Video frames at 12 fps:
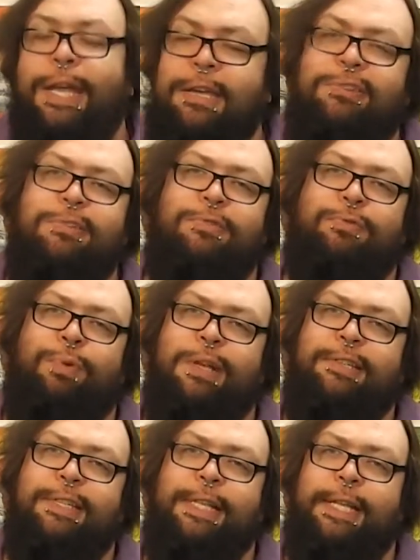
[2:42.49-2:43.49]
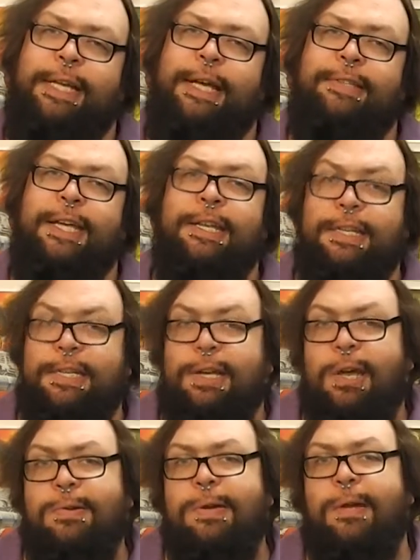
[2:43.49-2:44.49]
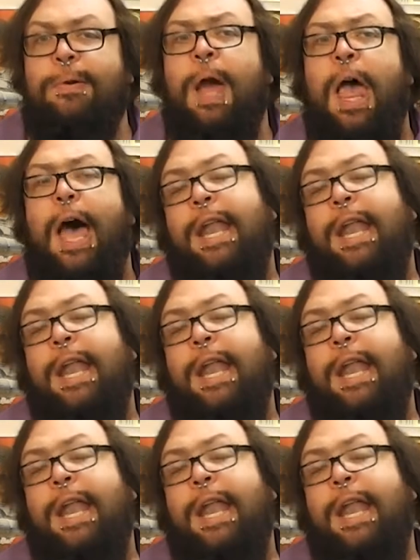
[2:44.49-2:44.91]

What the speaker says: issues recently as Indiegogo